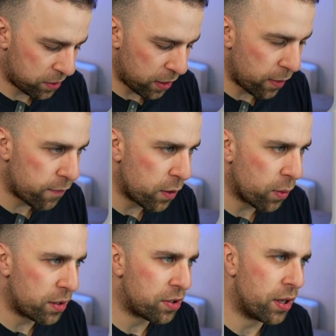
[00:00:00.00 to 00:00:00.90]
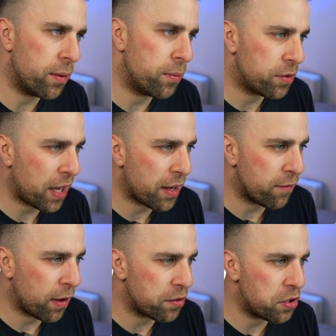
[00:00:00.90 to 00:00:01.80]
So if you were to take
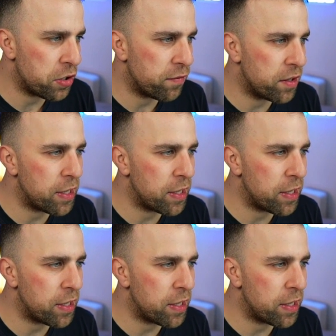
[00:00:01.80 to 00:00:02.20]
advantage of the